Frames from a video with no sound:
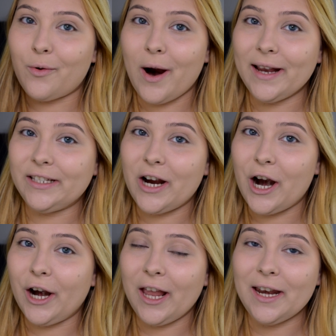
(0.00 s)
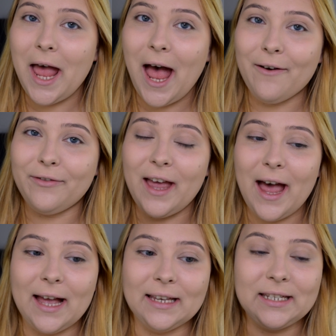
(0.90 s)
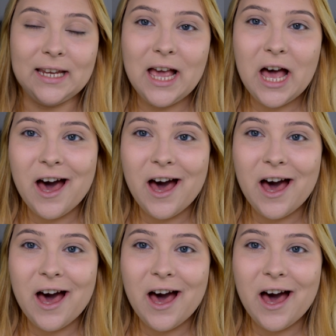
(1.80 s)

quite dark and have that